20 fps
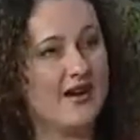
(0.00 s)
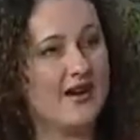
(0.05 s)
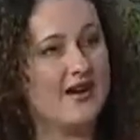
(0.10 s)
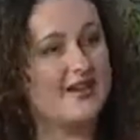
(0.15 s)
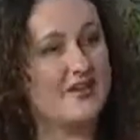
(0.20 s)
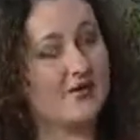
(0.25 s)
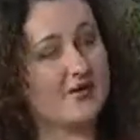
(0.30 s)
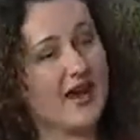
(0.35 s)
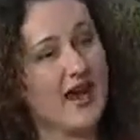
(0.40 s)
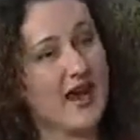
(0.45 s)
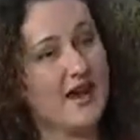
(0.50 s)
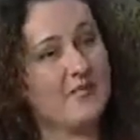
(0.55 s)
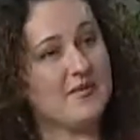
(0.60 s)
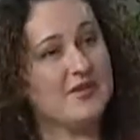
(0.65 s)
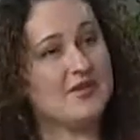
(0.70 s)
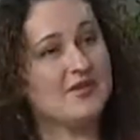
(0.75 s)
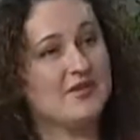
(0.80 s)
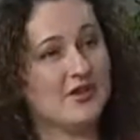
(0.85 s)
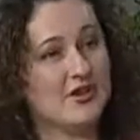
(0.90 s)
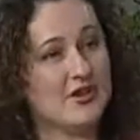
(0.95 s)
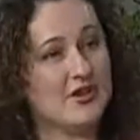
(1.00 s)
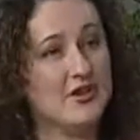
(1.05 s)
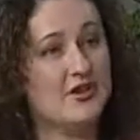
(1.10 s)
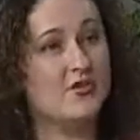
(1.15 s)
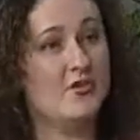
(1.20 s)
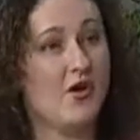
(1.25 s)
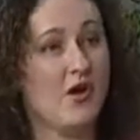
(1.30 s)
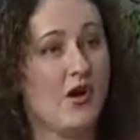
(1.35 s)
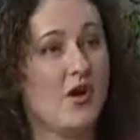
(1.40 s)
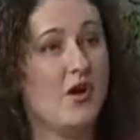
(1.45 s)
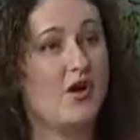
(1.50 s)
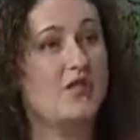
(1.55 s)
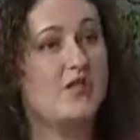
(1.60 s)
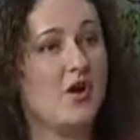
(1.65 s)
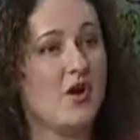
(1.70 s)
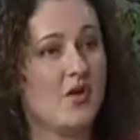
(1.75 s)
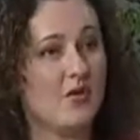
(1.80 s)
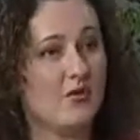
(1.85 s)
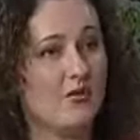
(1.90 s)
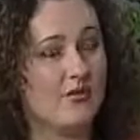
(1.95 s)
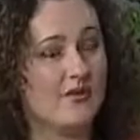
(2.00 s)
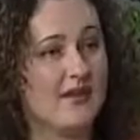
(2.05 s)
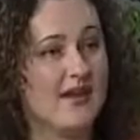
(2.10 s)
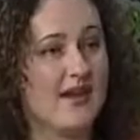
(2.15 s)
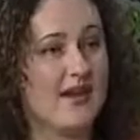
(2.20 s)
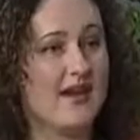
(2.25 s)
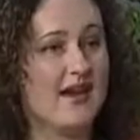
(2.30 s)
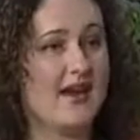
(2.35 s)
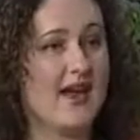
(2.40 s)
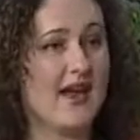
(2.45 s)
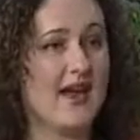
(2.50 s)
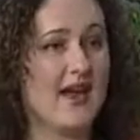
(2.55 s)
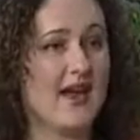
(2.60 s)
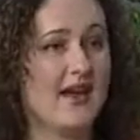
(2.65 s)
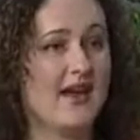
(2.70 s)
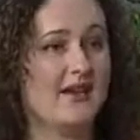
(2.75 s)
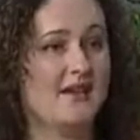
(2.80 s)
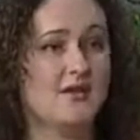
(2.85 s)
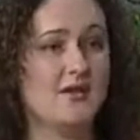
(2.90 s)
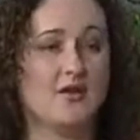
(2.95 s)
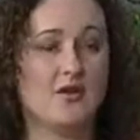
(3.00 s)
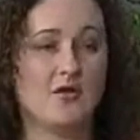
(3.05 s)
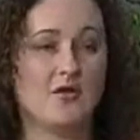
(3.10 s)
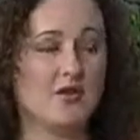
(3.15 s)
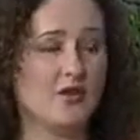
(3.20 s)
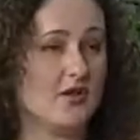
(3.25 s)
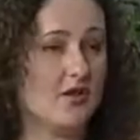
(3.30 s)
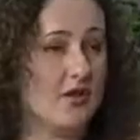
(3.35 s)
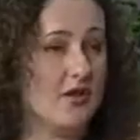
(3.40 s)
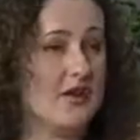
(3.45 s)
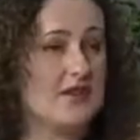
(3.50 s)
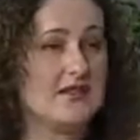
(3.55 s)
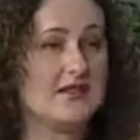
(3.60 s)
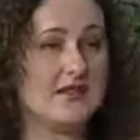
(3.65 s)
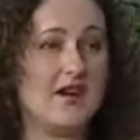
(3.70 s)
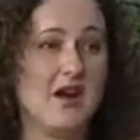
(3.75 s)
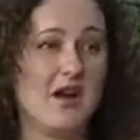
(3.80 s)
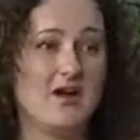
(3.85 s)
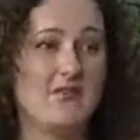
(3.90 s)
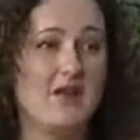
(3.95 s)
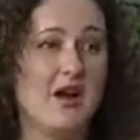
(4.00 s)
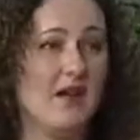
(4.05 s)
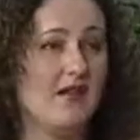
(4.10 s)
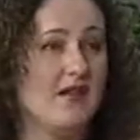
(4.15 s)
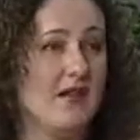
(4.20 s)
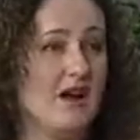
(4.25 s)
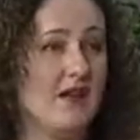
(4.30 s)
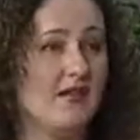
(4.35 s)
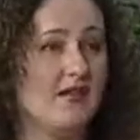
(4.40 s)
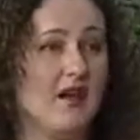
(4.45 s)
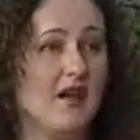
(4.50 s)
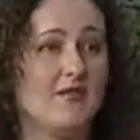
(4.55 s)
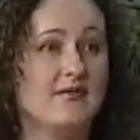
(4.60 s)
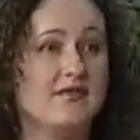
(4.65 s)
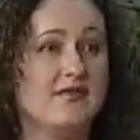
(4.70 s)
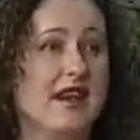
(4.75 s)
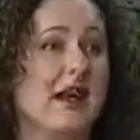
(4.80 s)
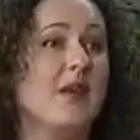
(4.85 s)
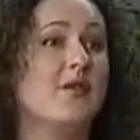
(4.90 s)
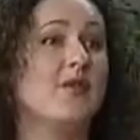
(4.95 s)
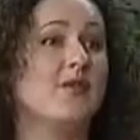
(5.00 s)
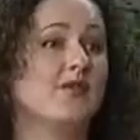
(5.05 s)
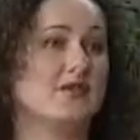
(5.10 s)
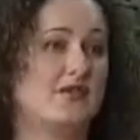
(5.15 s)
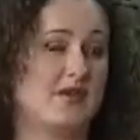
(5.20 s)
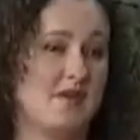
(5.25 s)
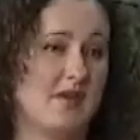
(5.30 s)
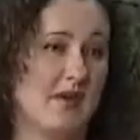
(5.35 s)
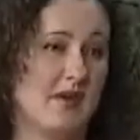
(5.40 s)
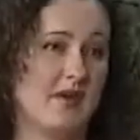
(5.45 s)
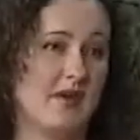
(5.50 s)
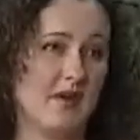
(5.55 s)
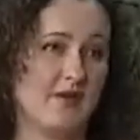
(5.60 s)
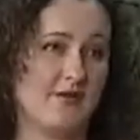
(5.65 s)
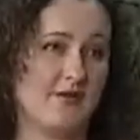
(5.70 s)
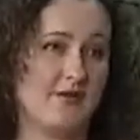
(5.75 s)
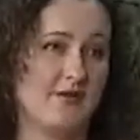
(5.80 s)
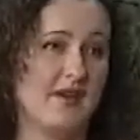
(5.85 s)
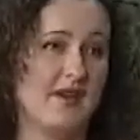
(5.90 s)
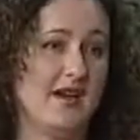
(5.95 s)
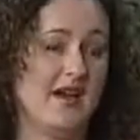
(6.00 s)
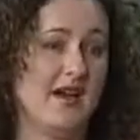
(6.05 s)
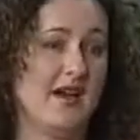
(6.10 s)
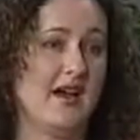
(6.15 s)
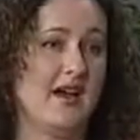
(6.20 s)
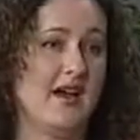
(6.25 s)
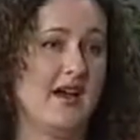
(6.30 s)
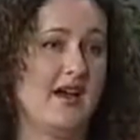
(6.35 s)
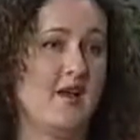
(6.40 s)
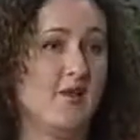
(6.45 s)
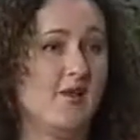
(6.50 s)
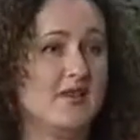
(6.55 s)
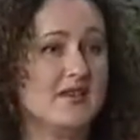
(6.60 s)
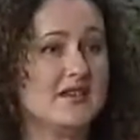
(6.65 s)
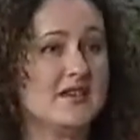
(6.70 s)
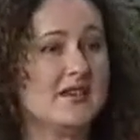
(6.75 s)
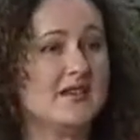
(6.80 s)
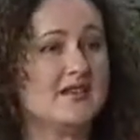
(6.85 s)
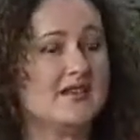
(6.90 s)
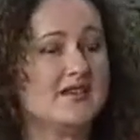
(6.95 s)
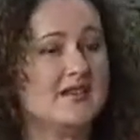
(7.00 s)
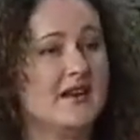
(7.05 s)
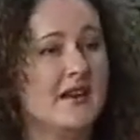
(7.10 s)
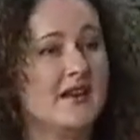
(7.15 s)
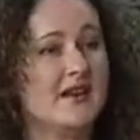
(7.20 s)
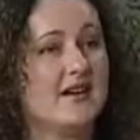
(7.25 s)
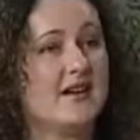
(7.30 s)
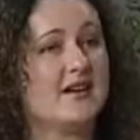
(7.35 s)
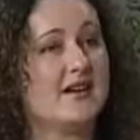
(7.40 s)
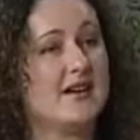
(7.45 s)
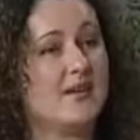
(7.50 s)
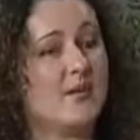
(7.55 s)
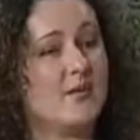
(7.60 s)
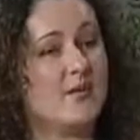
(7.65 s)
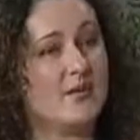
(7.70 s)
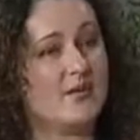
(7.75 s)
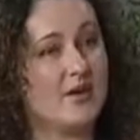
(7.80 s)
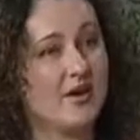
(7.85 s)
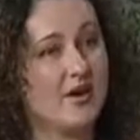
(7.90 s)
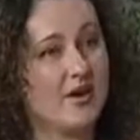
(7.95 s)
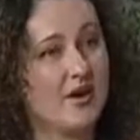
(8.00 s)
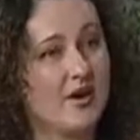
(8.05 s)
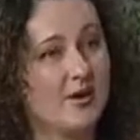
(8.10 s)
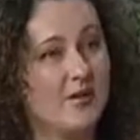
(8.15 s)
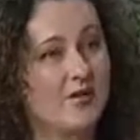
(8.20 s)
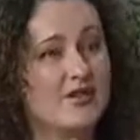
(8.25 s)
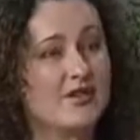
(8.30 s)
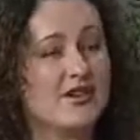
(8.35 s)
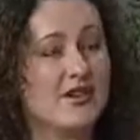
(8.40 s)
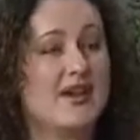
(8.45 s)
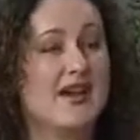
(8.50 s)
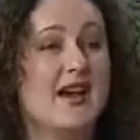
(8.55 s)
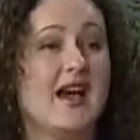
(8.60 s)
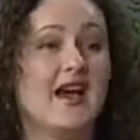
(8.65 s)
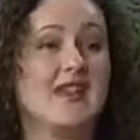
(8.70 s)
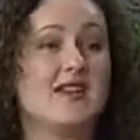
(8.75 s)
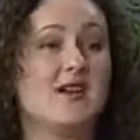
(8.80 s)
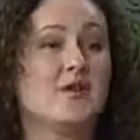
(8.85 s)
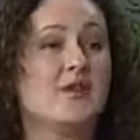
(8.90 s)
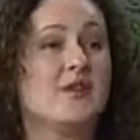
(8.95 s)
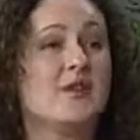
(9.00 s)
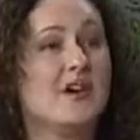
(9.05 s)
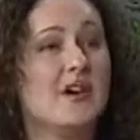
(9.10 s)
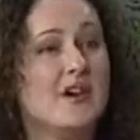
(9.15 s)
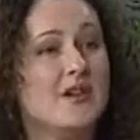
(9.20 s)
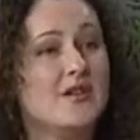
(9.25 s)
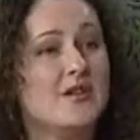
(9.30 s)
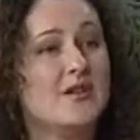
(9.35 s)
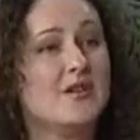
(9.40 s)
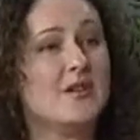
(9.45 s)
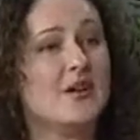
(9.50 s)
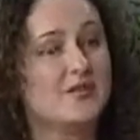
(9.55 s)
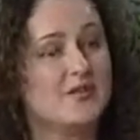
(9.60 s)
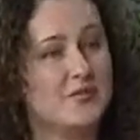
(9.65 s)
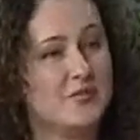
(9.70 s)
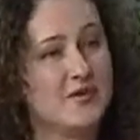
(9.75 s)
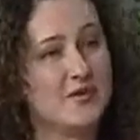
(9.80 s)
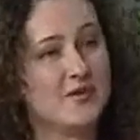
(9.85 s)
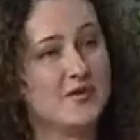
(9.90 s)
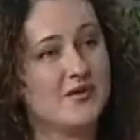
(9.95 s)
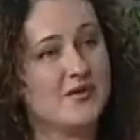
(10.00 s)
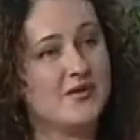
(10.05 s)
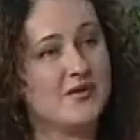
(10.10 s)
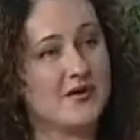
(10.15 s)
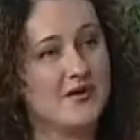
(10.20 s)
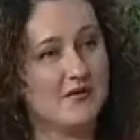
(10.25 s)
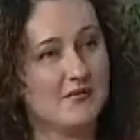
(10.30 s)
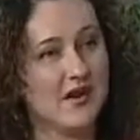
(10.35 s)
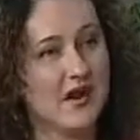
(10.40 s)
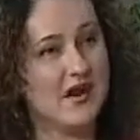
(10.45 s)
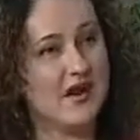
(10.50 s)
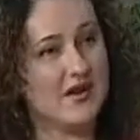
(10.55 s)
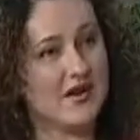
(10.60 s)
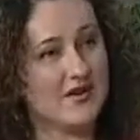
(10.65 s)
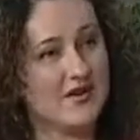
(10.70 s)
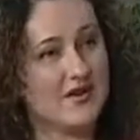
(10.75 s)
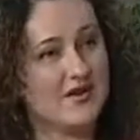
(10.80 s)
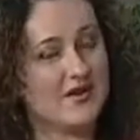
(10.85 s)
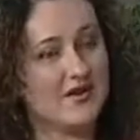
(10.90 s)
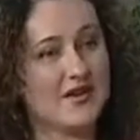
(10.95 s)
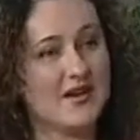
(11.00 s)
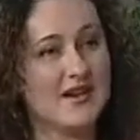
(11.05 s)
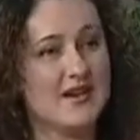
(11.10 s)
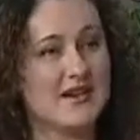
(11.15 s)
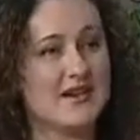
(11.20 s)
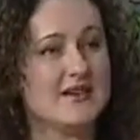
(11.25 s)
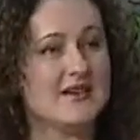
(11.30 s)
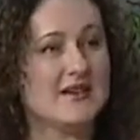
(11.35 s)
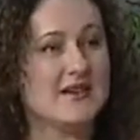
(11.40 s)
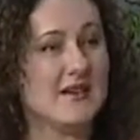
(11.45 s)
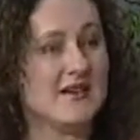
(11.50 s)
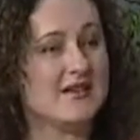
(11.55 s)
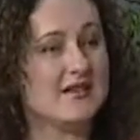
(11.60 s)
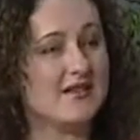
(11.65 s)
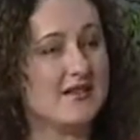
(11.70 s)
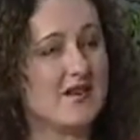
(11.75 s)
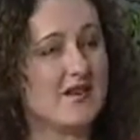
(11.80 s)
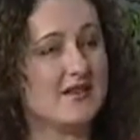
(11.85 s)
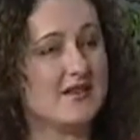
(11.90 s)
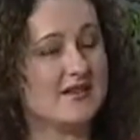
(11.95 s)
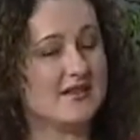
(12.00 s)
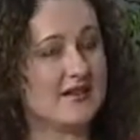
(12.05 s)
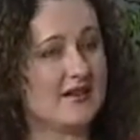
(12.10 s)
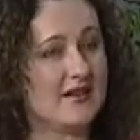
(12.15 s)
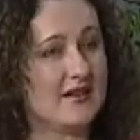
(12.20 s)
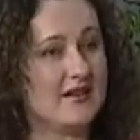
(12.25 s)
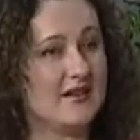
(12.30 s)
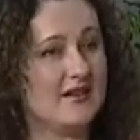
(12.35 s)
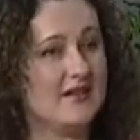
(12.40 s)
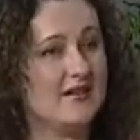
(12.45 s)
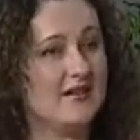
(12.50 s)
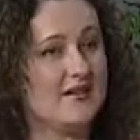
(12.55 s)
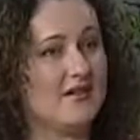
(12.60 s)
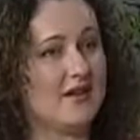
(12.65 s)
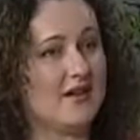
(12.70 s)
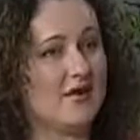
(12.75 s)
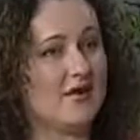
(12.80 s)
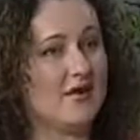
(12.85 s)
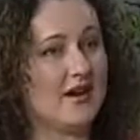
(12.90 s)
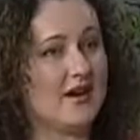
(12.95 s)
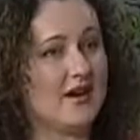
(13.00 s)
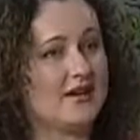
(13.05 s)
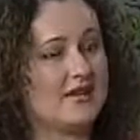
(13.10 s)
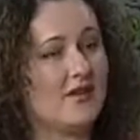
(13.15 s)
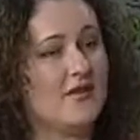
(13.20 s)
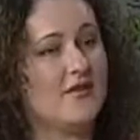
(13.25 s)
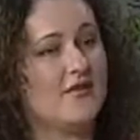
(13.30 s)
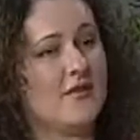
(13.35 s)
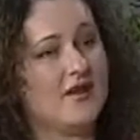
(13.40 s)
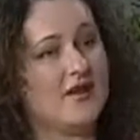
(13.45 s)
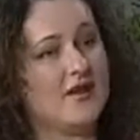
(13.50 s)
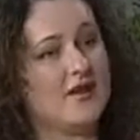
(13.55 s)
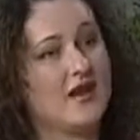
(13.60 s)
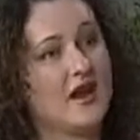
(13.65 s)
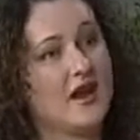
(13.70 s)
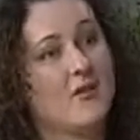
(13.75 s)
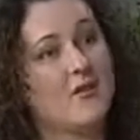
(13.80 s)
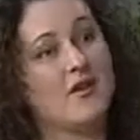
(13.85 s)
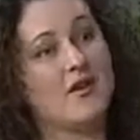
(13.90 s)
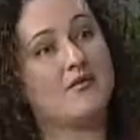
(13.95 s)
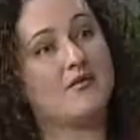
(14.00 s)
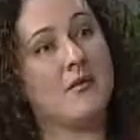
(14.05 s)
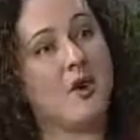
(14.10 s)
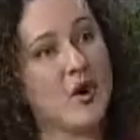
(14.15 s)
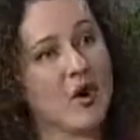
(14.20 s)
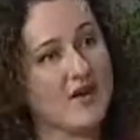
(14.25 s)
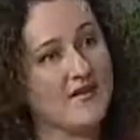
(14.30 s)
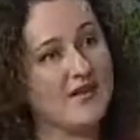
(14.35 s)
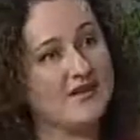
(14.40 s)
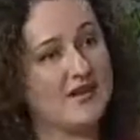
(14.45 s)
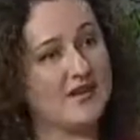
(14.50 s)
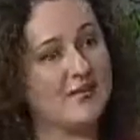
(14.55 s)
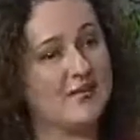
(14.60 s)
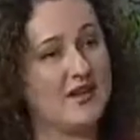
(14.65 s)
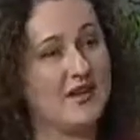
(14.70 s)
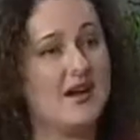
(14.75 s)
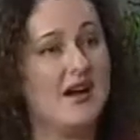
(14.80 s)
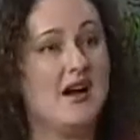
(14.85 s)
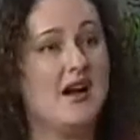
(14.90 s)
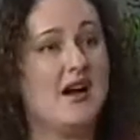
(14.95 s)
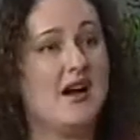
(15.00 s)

And so what happens, you are alone. And, for the longest time, I've had a lot of doubters in my life. And it wasn't until I connected with my coach and then with other entrepreneurs in my industry that I started seeing, I started feeling like I'm a part of something.